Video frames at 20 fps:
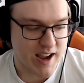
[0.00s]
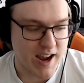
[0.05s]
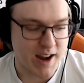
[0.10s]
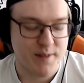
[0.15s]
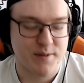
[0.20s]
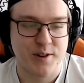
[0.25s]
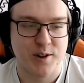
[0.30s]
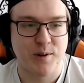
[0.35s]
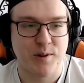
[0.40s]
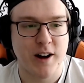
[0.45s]

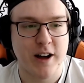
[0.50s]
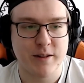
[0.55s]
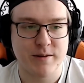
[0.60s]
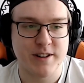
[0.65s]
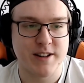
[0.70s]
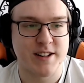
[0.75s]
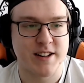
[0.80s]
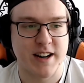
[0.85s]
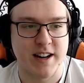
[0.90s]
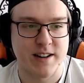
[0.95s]
after a while,
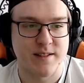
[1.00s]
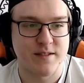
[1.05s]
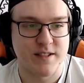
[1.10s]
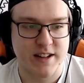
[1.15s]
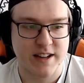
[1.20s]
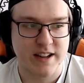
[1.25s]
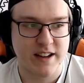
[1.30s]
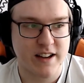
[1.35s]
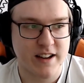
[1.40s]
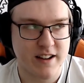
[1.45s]
we just kind of
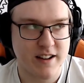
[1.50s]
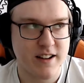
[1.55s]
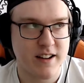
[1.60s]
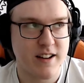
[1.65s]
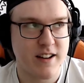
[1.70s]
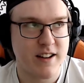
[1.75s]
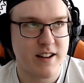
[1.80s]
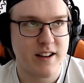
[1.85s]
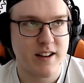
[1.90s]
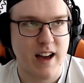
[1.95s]
like
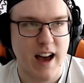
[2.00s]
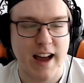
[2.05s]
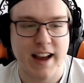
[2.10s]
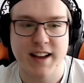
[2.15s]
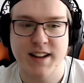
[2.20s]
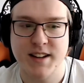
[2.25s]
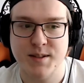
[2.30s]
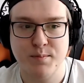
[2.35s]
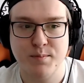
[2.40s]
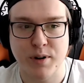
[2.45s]
I
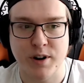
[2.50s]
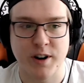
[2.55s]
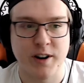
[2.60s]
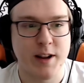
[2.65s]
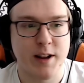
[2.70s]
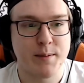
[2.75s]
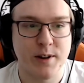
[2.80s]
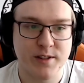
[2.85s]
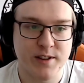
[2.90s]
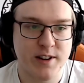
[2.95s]
guess put our
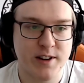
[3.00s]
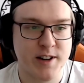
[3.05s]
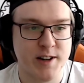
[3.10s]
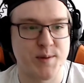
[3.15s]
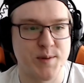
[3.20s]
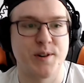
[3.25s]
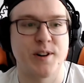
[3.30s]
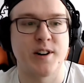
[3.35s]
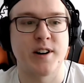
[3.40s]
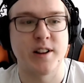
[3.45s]
name out there
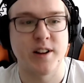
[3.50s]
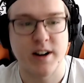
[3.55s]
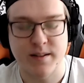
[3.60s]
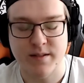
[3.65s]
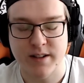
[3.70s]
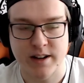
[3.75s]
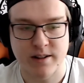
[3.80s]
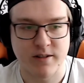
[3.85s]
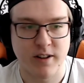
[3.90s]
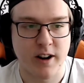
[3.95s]
because we were on a lot of
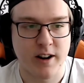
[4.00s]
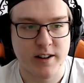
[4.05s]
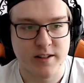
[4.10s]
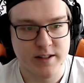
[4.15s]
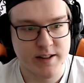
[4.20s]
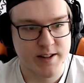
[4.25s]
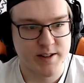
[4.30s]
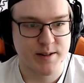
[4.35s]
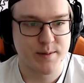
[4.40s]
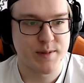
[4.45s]
like Rocket
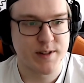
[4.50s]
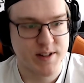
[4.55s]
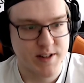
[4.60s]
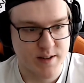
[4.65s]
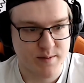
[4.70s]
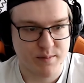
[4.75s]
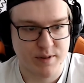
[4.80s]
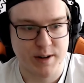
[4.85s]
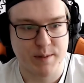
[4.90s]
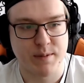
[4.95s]
League streams and
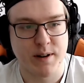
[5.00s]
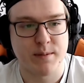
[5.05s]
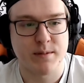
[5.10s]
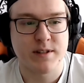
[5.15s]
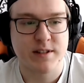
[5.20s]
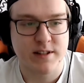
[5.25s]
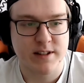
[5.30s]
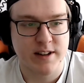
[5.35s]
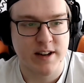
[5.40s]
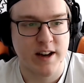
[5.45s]
stuff pretty
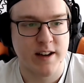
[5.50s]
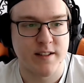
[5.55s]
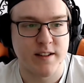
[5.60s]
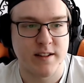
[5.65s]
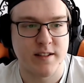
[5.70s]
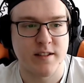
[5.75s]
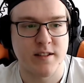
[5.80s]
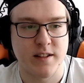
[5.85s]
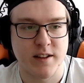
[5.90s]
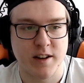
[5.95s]
publicly, and
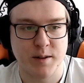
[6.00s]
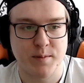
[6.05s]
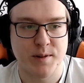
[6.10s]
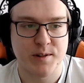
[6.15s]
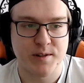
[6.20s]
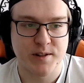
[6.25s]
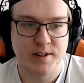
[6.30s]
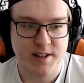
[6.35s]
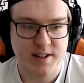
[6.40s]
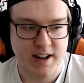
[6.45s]
then the
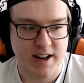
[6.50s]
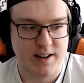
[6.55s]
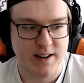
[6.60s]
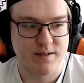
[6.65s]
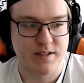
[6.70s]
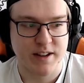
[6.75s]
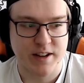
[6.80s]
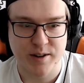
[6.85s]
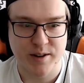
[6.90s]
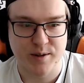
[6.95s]
community just kind of
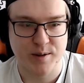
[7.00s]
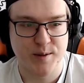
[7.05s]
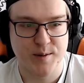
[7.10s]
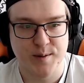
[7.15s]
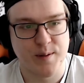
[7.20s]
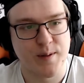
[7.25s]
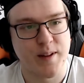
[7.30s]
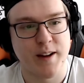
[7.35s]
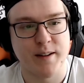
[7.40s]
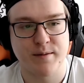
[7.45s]
like grew
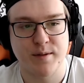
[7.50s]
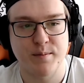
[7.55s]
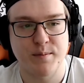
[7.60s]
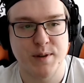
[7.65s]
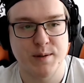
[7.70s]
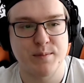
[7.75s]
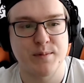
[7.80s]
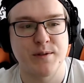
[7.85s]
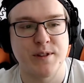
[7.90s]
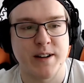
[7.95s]
from that, from
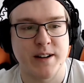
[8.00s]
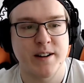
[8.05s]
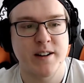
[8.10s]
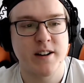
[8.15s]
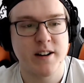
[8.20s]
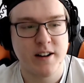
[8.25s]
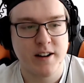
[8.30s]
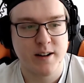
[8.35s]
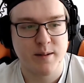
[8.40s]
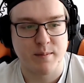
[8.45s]
people like
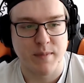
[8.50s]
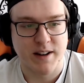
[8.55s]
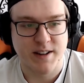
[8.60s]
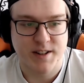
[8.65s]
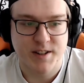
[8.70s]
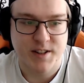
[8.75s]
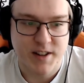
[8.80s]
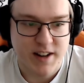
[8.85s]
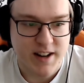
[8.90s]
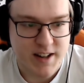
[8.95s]

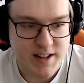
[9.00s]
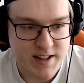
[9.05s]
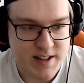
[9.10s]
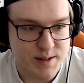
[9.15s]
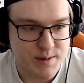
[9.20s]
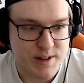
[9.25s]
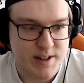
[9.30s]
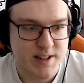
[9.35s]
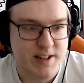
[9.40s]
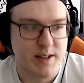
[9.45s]
messaging us,
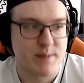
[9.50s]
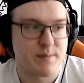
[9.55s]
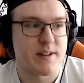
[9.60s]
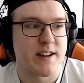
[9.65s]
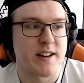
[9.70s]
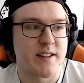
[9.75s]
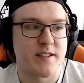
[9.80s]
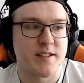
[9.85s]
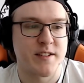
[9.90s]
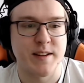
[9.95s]
and then we just kept
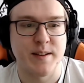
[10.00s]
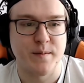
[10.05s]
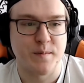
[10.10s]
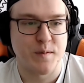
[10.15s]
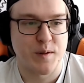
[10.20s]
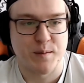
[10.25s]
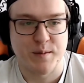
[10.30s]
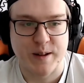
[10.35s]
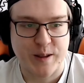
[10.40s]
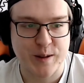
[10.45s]
making the team
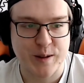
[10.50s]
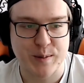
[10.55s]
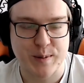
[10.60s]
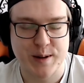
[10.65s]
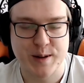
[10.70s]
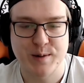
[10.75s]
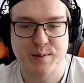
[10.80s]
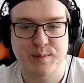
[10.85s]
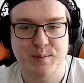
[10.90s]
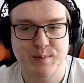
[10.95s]
from like the
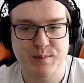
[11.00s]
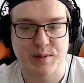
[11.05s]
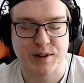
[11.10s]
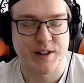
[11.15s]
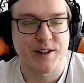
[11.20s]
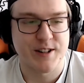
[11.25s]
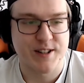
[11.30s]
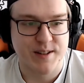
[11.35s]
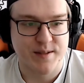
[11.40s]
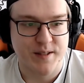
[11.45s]
best
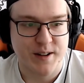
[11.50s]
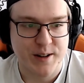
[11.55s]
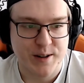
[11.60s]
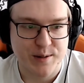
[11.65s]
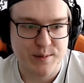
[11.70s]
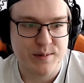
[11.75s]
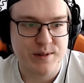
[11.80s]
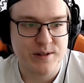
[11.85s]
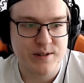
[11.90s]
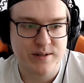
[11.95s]
players
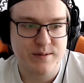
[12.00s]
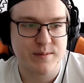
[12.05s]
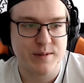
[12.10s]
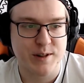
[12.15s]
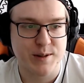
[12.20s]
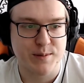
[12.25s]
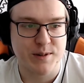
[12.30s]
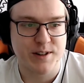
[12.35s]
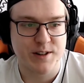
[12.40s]
available, pretty